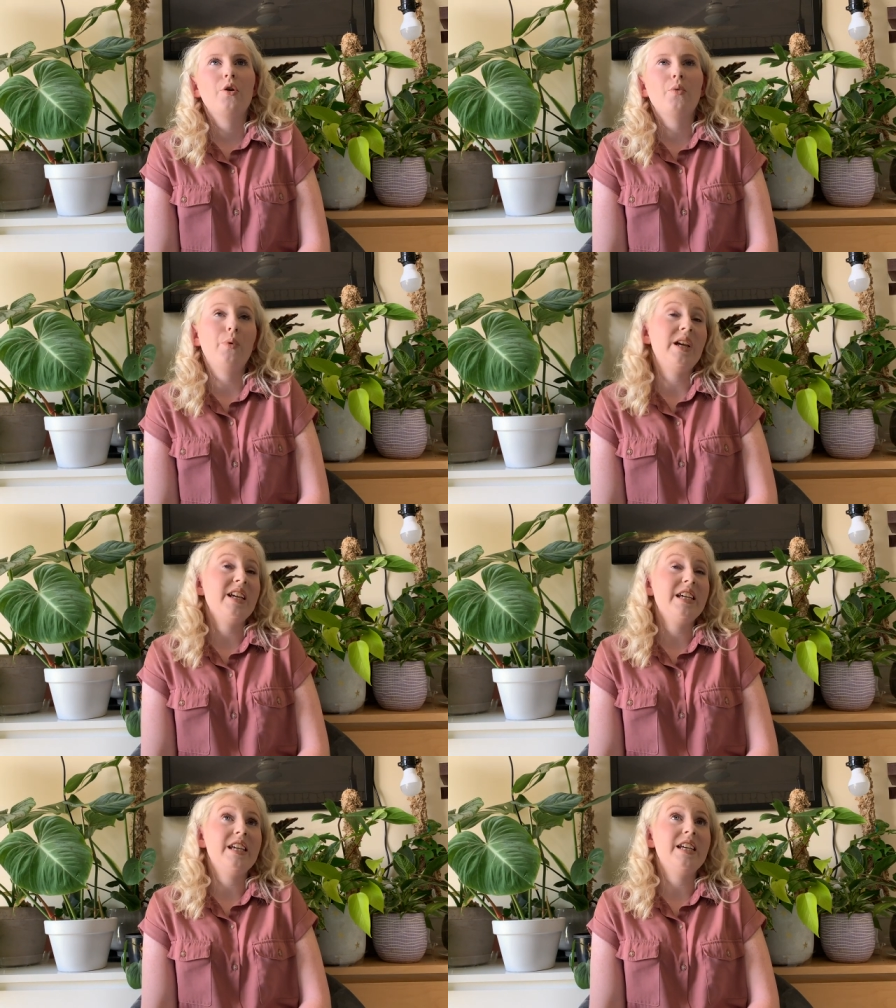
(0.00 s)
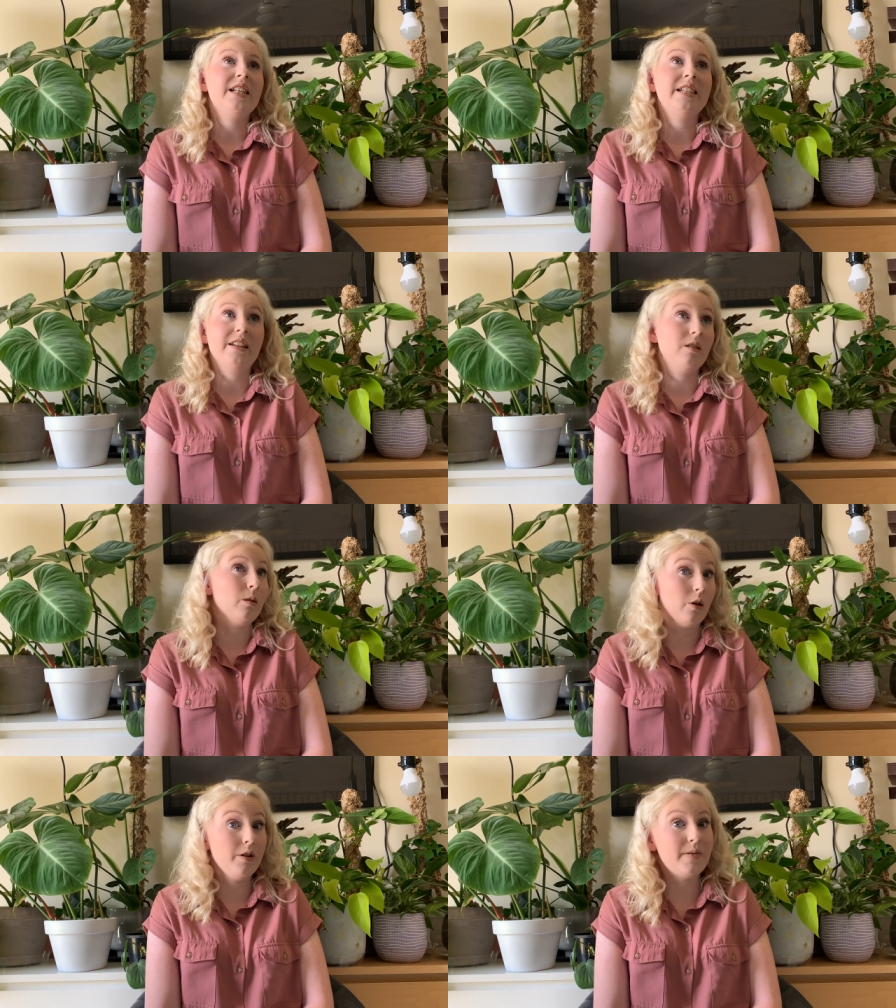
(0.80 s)
We did a
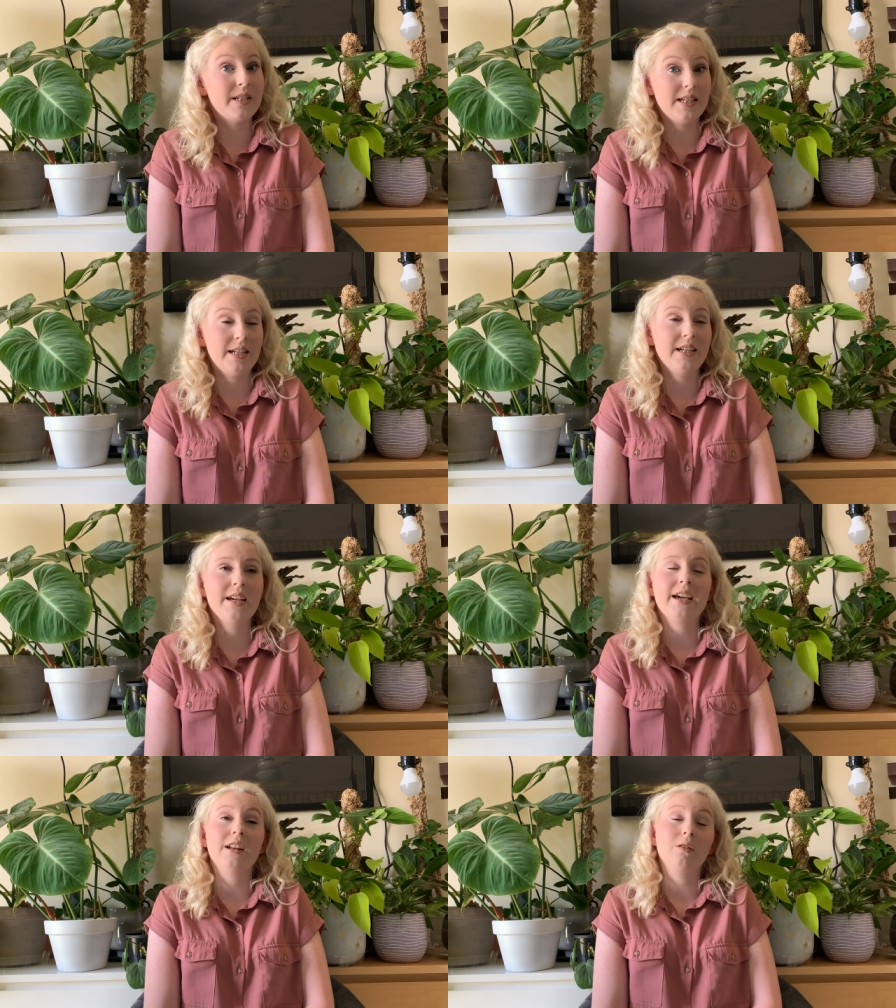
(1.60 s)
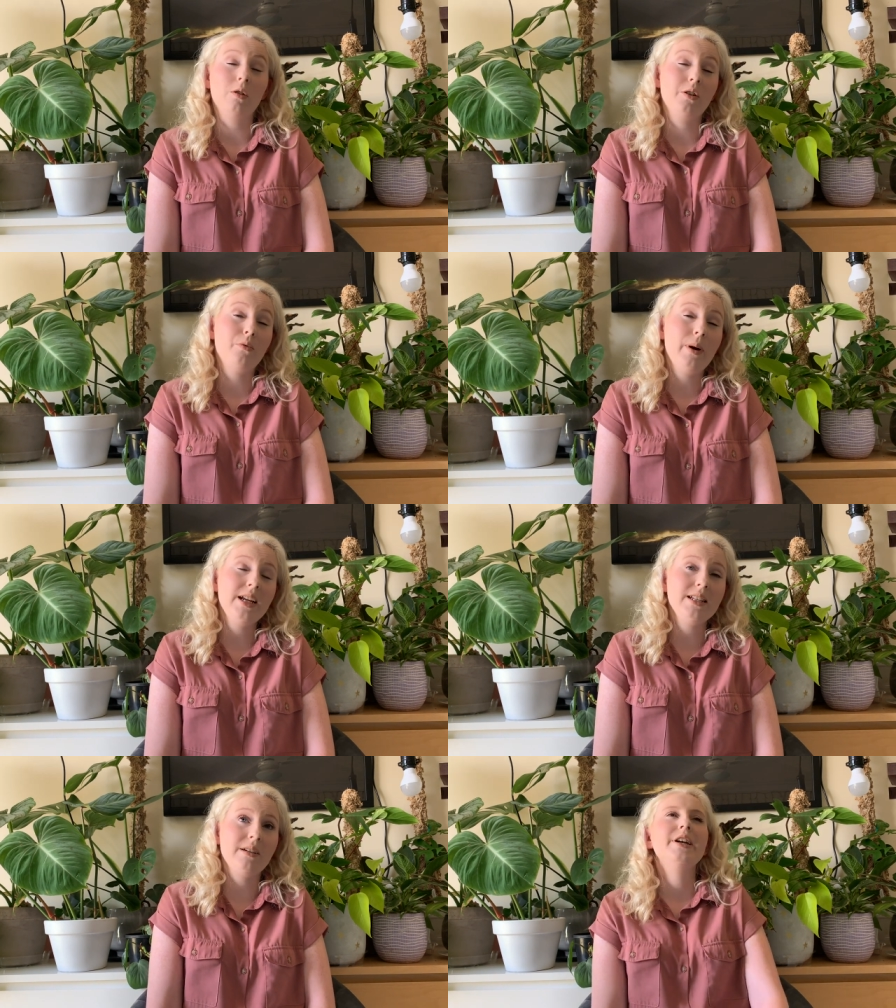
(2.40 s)
lot of sitting and a lot of
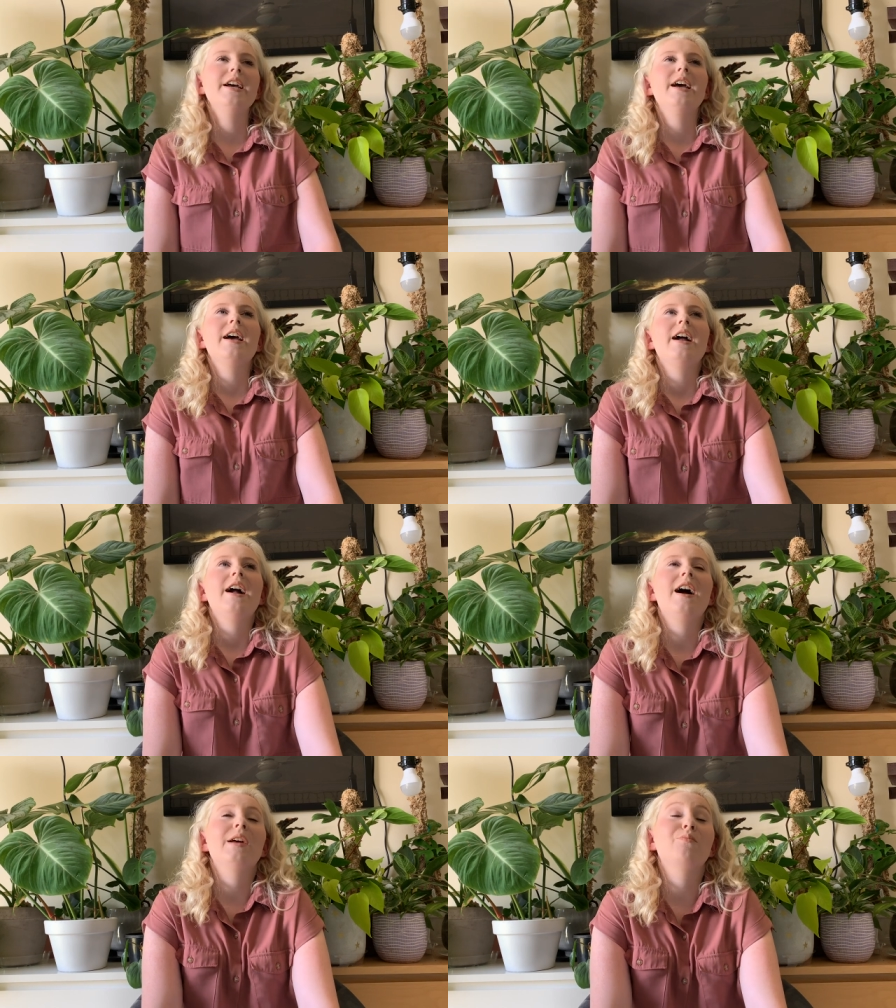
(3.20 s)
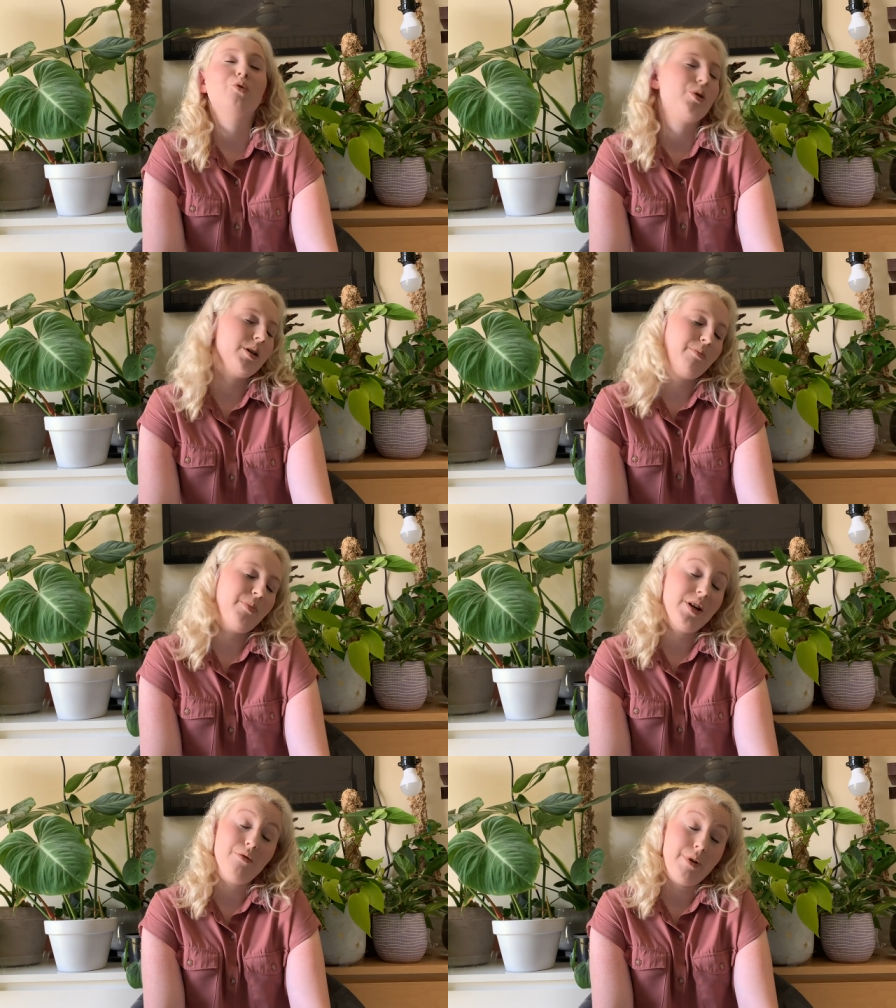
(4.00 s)
waiting. I'd brought a
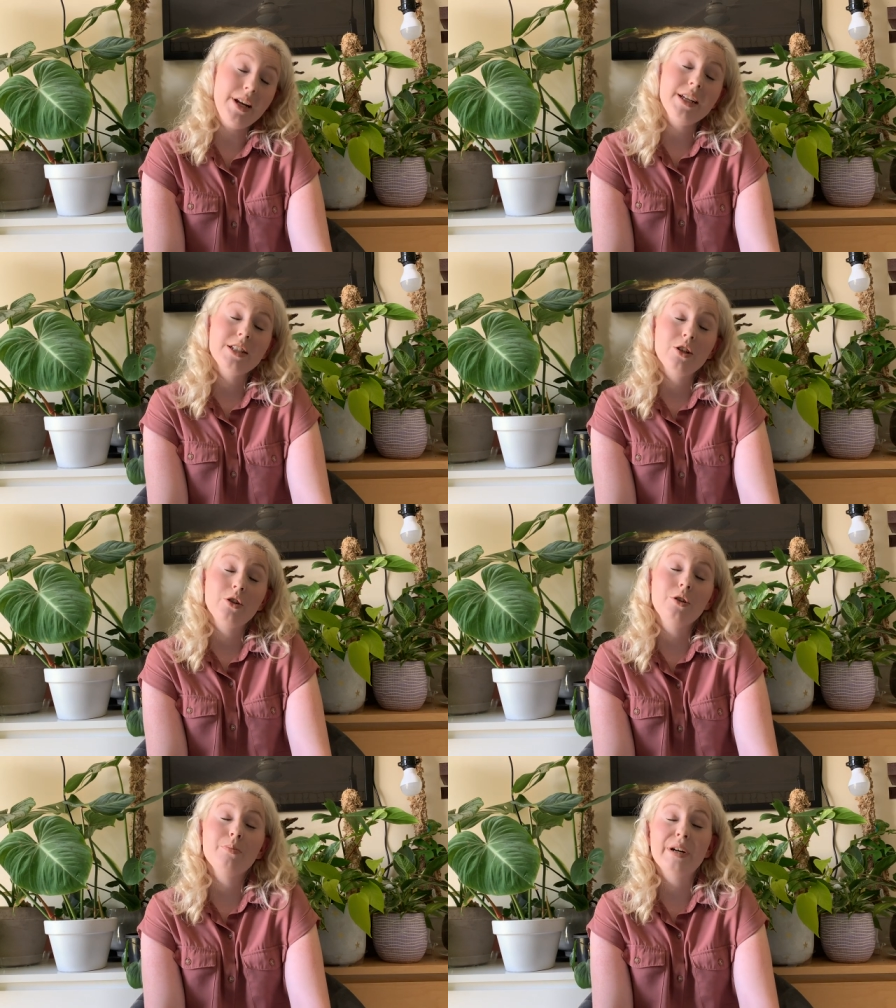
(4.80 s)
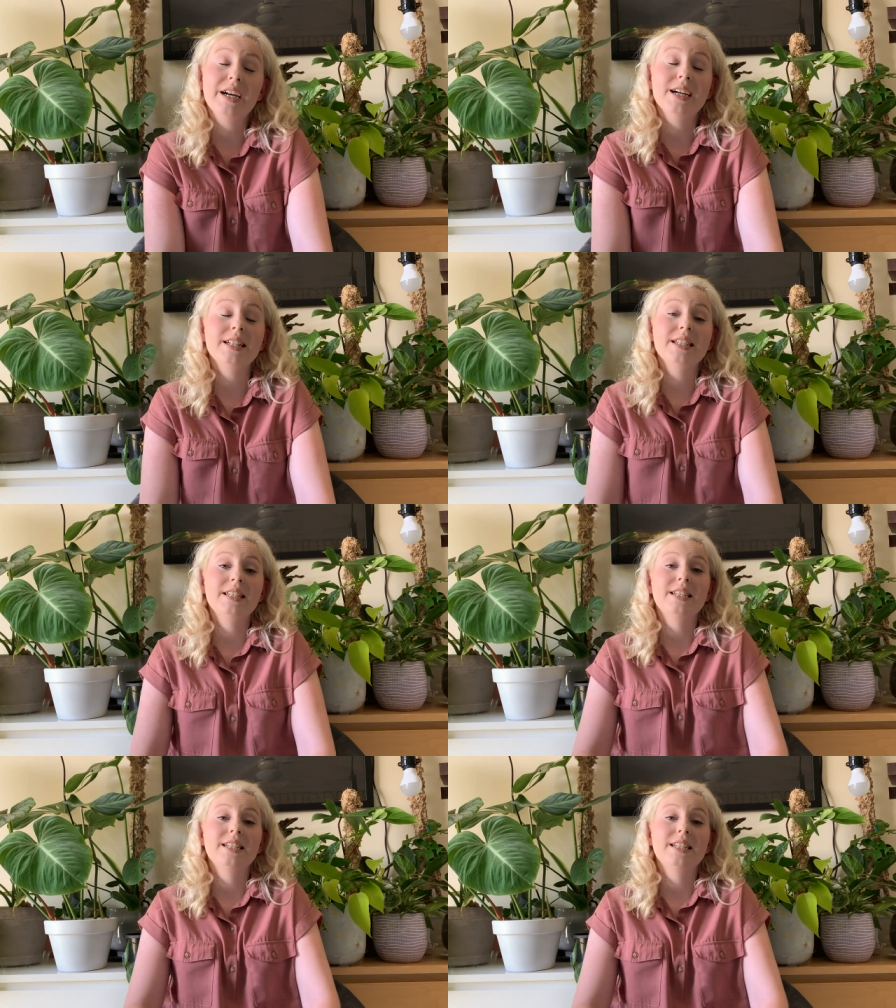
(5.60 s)
bit of reading to do, but